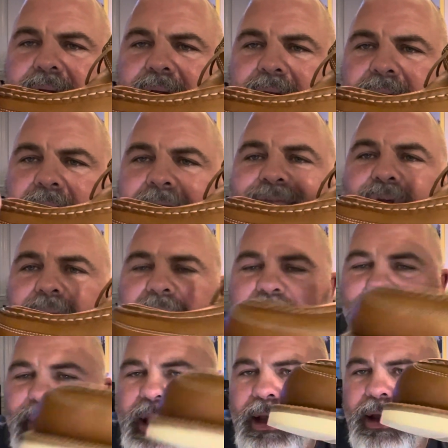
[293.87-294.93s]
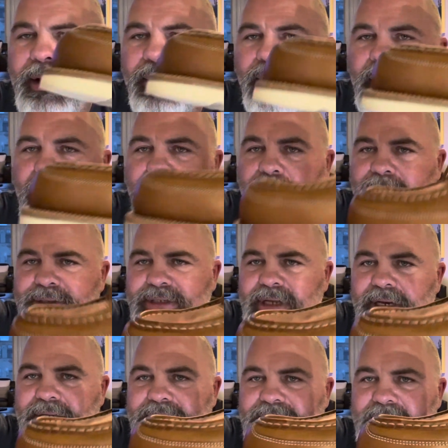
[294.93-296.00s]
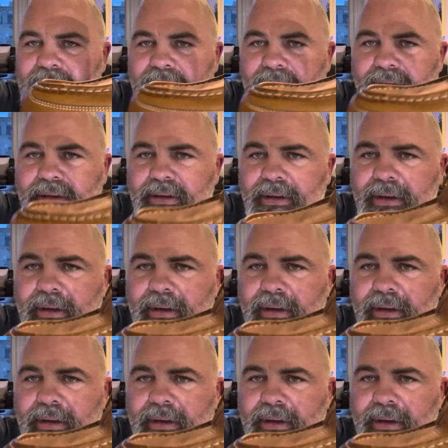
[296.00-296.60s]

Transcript: Like if you're like me and you're sitting still